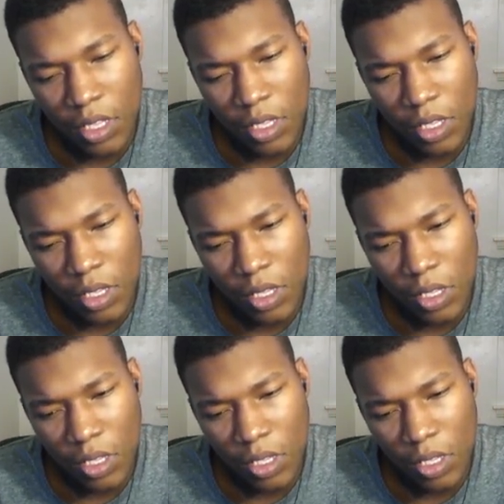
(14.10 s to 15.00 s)
It's hard to
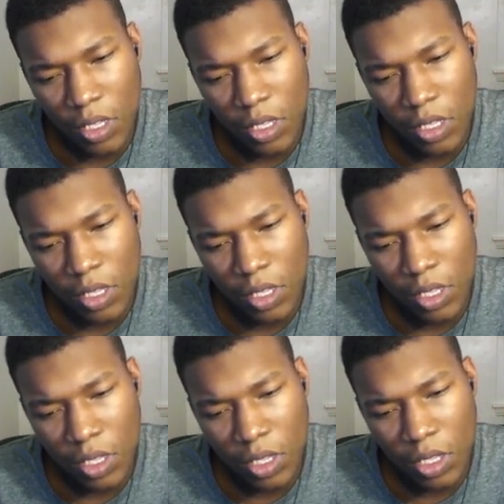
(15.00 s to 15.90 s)
remember who we were before
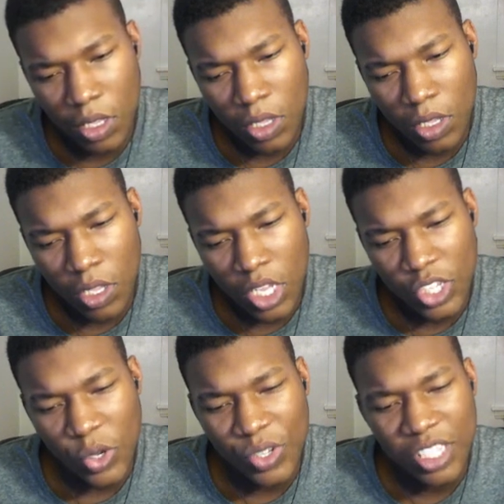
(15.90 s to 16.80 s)
all of this.
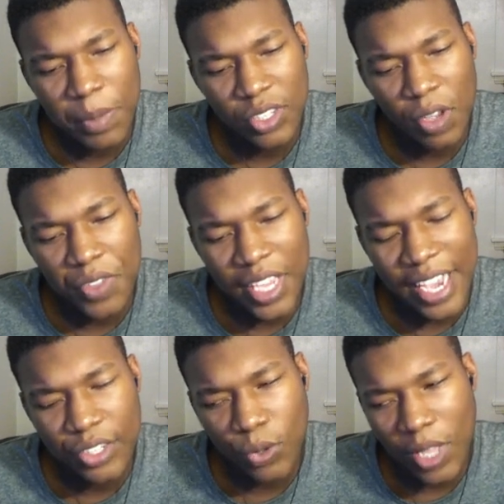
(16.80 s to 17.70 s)
So is this based off the
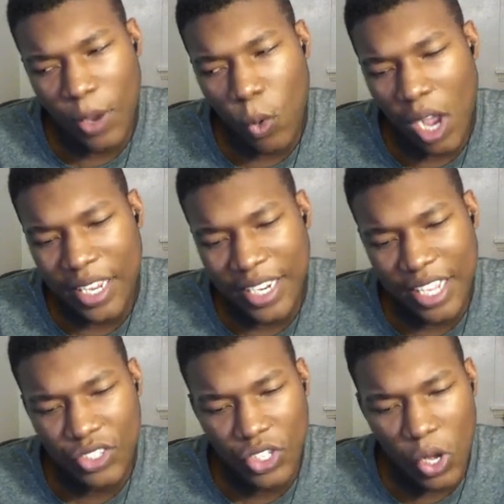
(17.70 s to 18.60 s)
actual like Walking
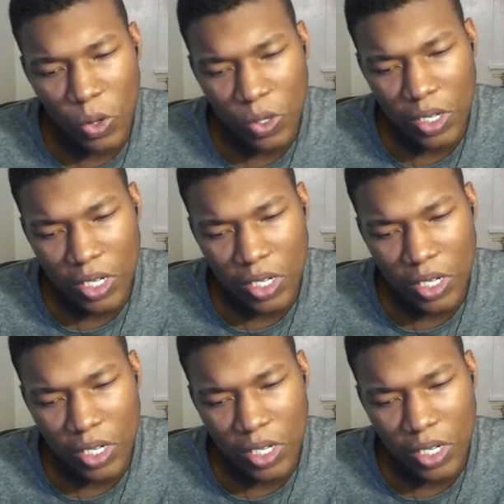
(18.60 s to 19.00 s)
Dead show?